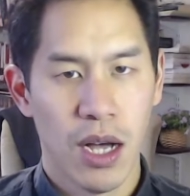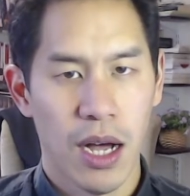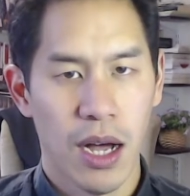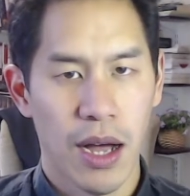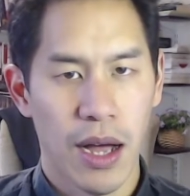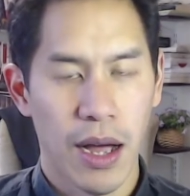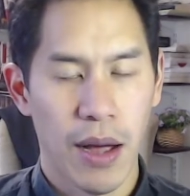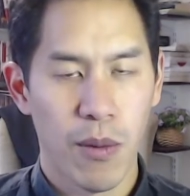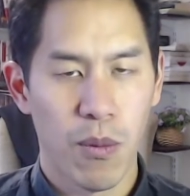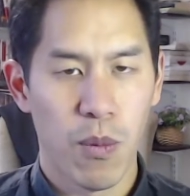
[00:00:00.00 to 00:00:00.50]

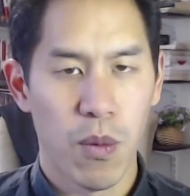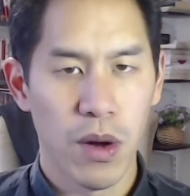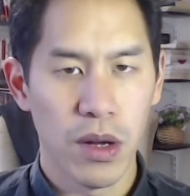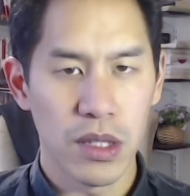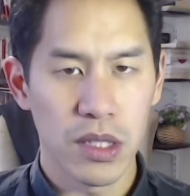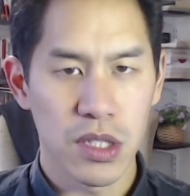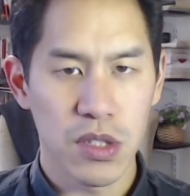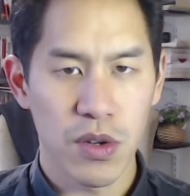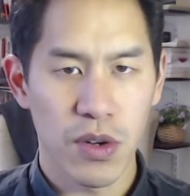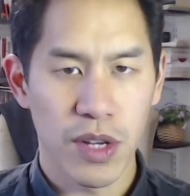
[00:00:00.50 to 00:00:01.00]
What
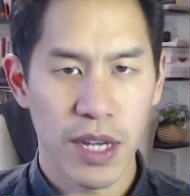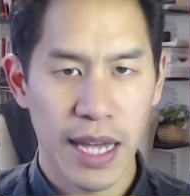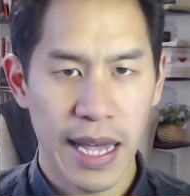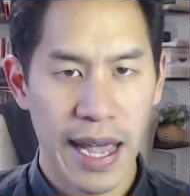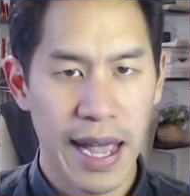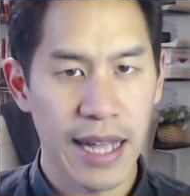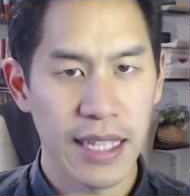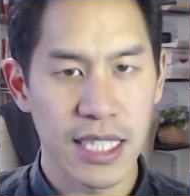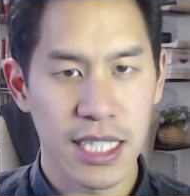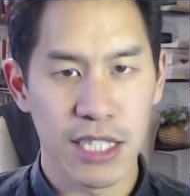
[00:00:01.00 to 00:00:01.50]
sort of
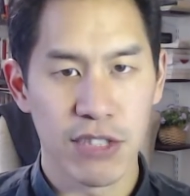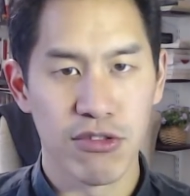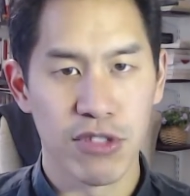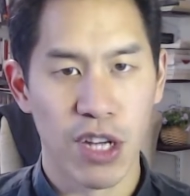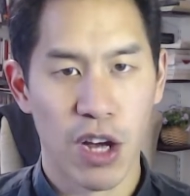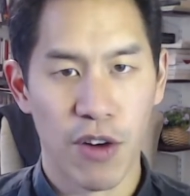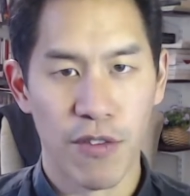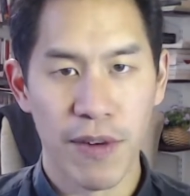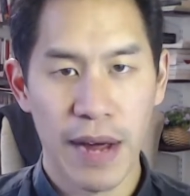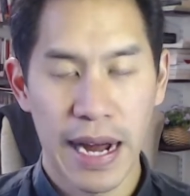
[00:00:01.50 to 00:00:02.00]
category
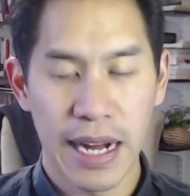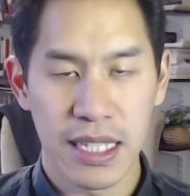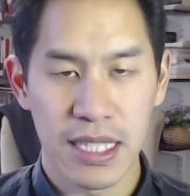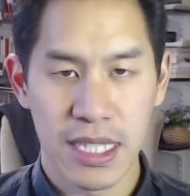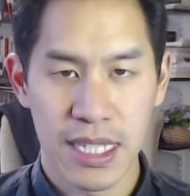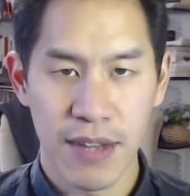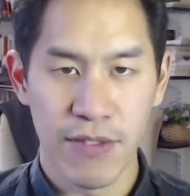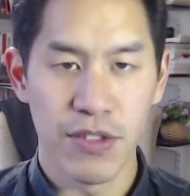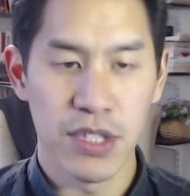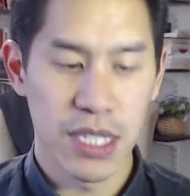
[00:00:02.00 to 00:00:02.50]
of
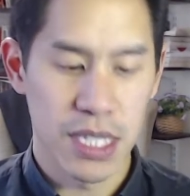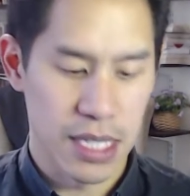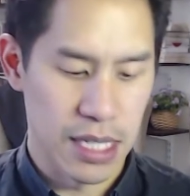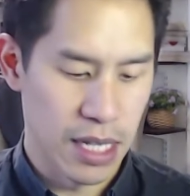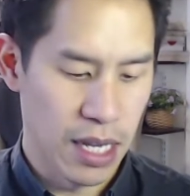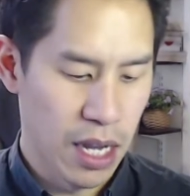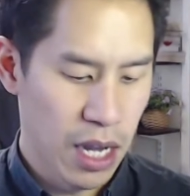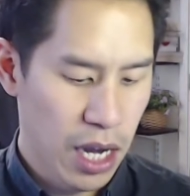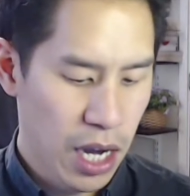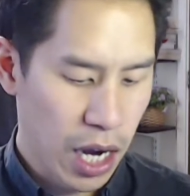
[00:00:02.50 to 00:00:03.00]
activity
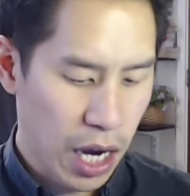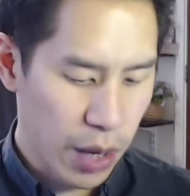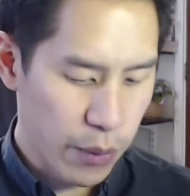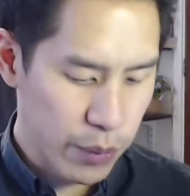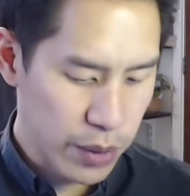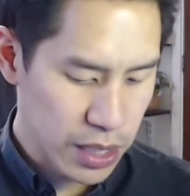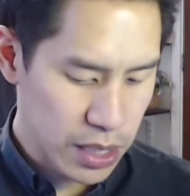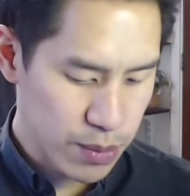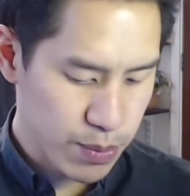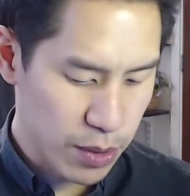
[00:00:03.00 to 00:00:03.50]
are we
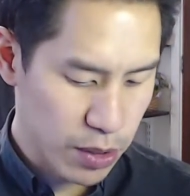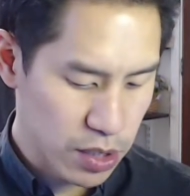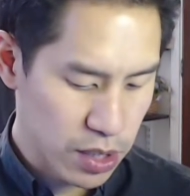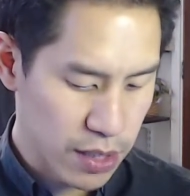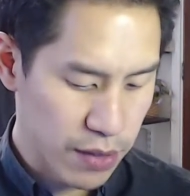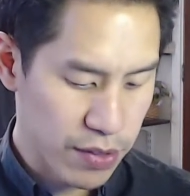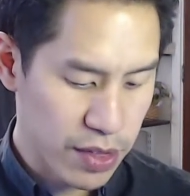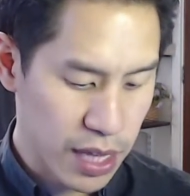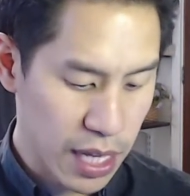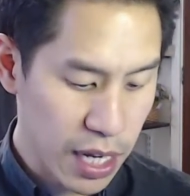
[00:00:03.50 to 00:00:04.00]
supposed to
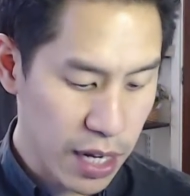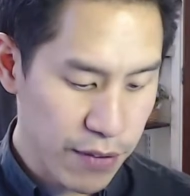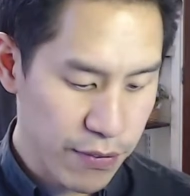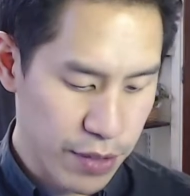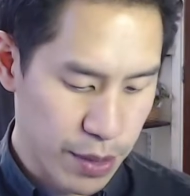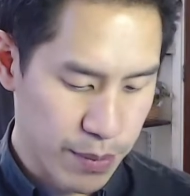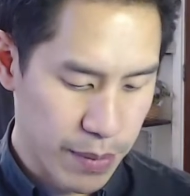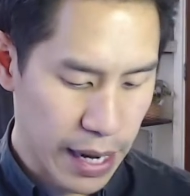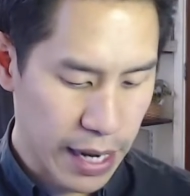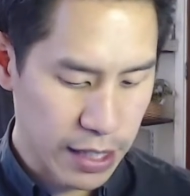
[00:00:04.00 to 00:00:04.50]
think of
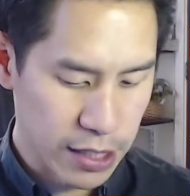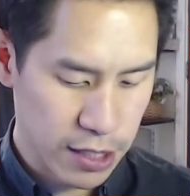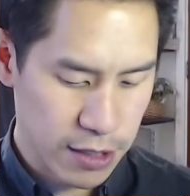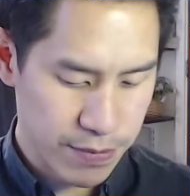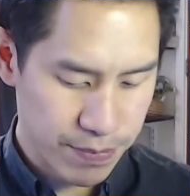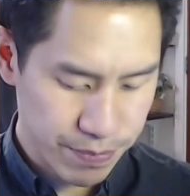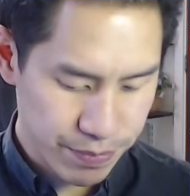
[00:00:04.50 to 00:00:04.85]
them as?